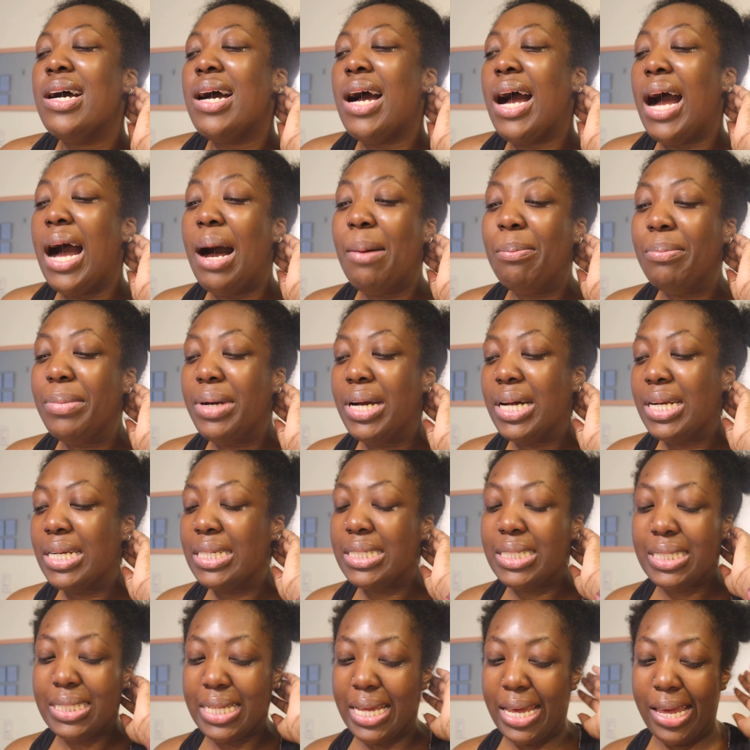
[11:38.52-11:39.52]
I'm gonna
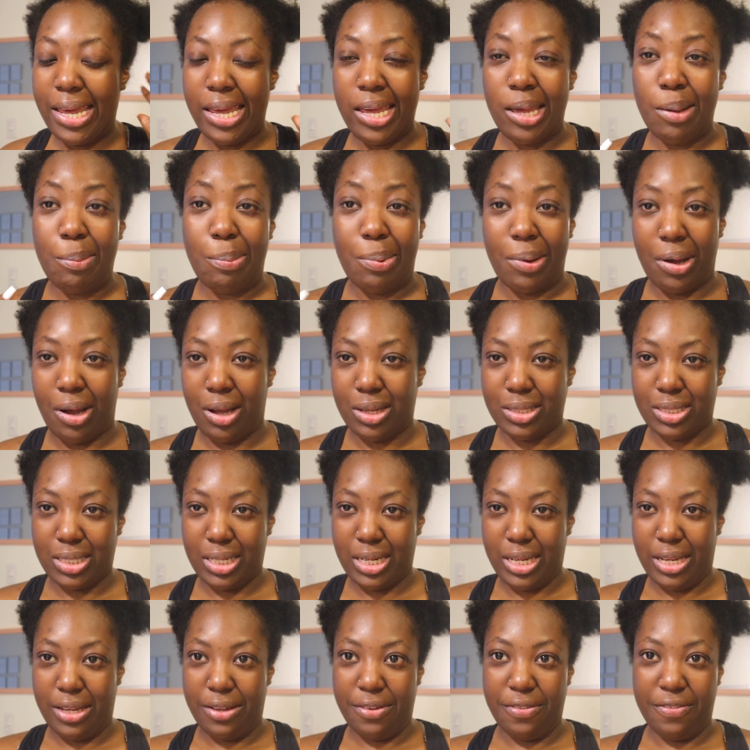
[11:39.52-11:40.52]
stay
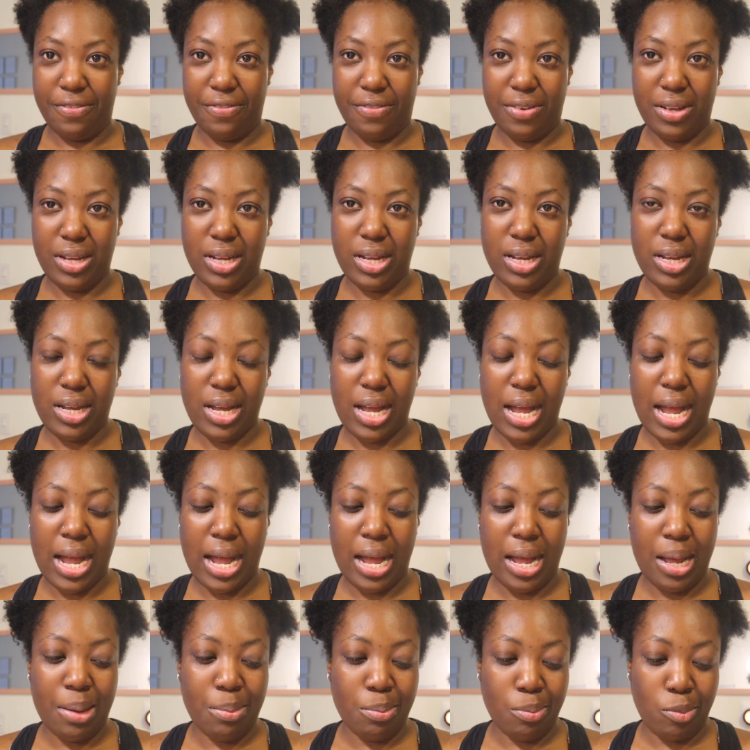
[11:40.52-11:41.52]
positive.
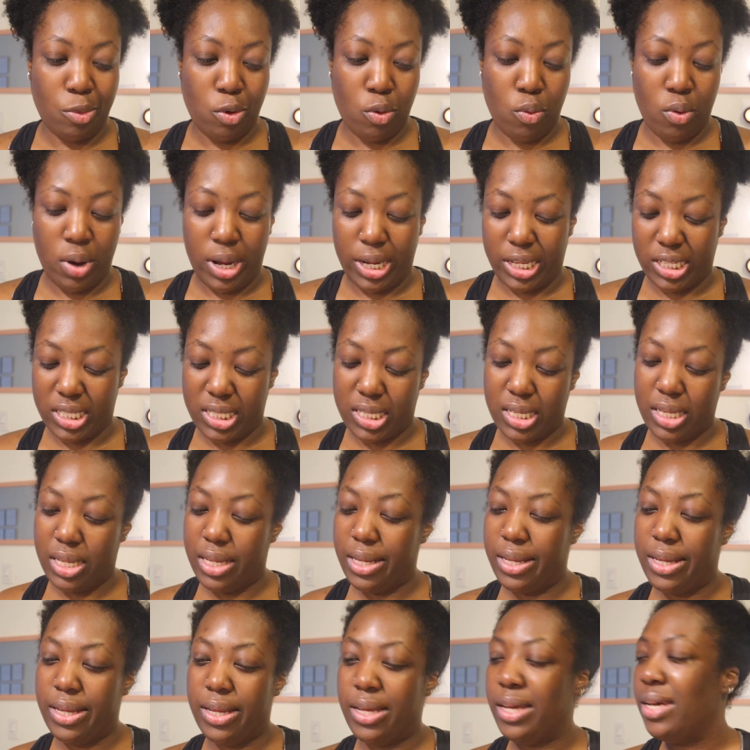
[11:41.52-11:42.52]
I'm going
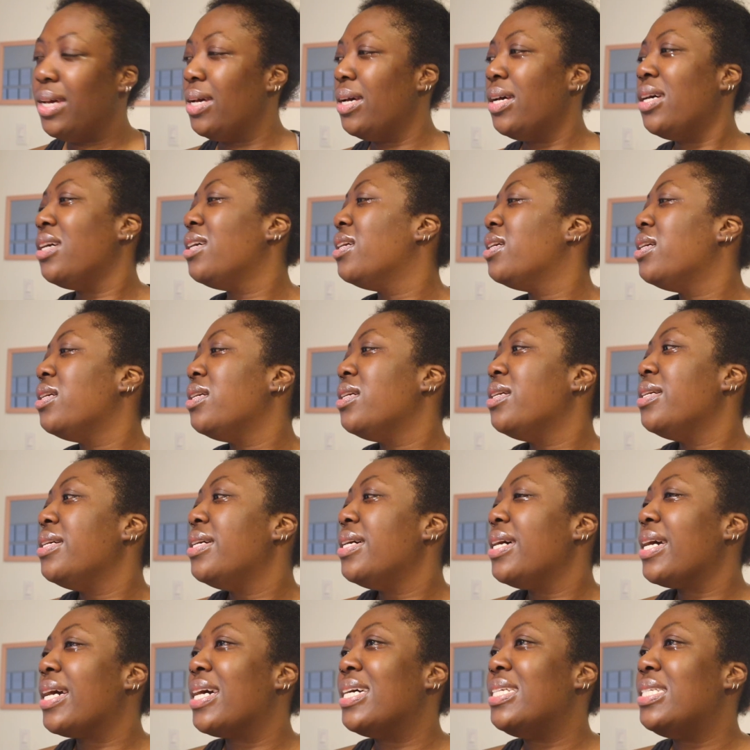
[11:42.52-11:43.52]
to
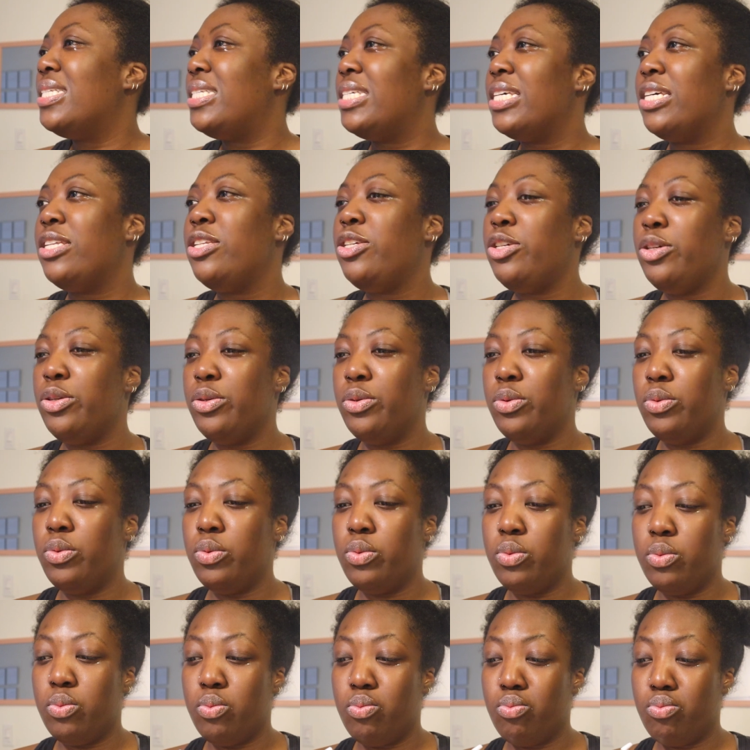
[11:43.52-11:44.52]

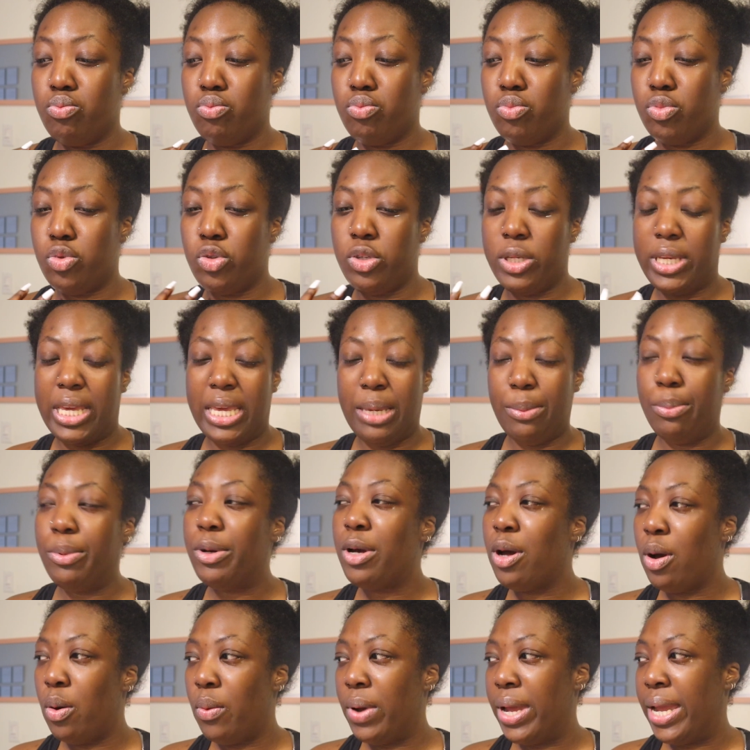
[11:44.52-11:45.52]
continue to keep
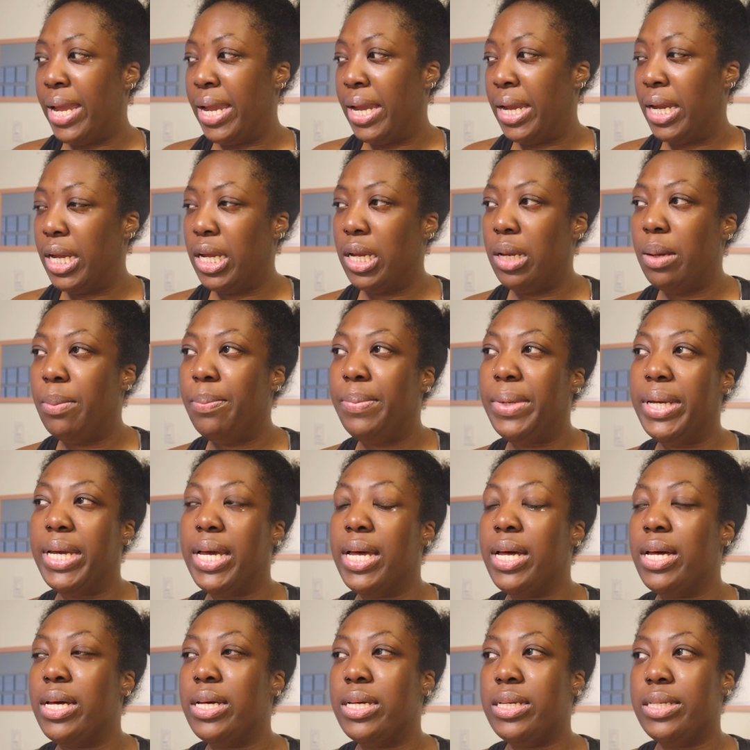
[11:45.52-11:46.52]
going
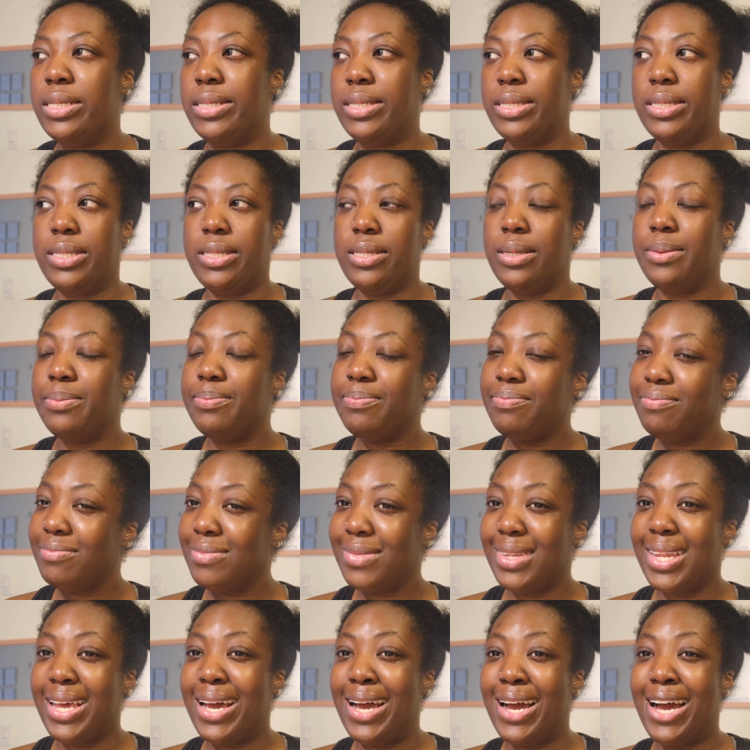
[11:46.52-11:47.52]
because
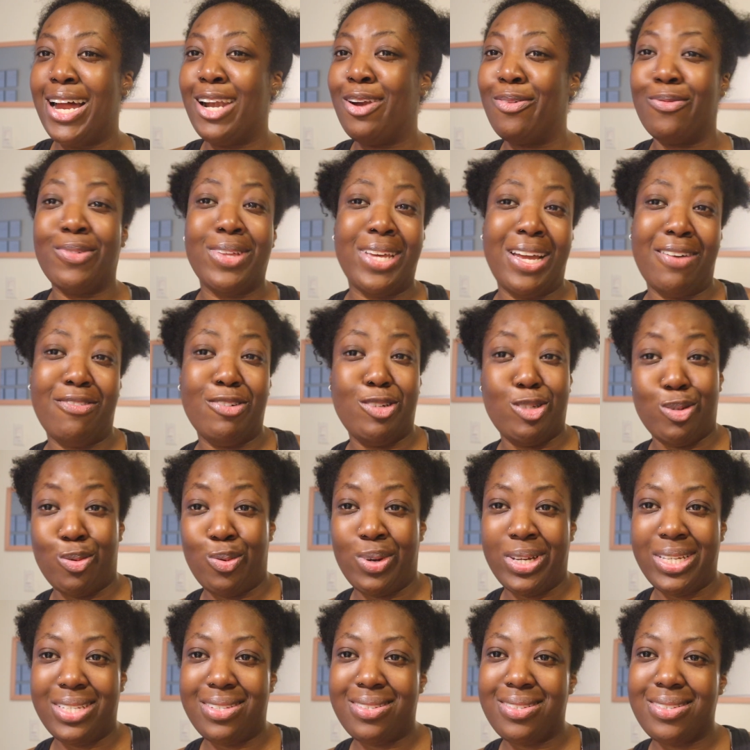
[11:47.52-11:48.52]
I don't really have a
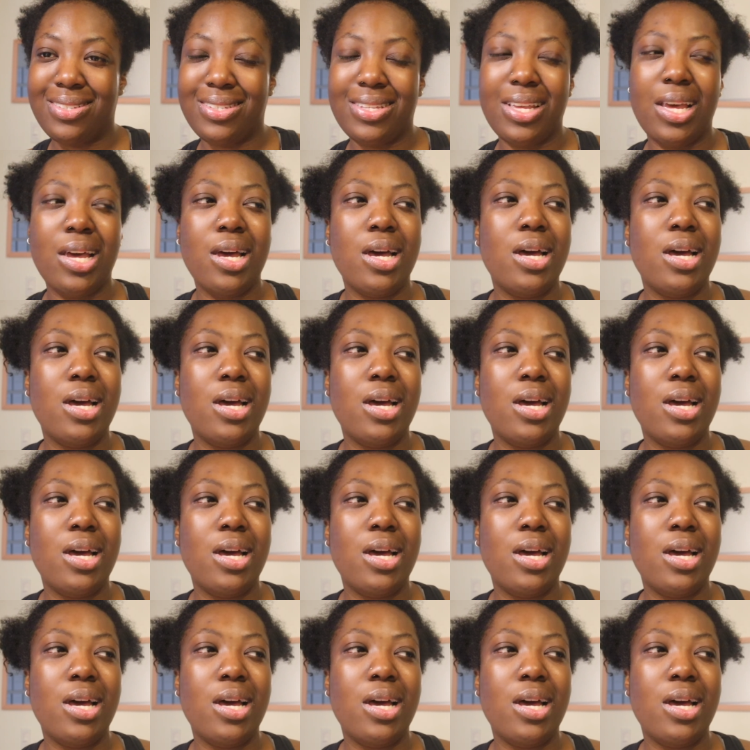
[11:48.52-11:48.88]
choice.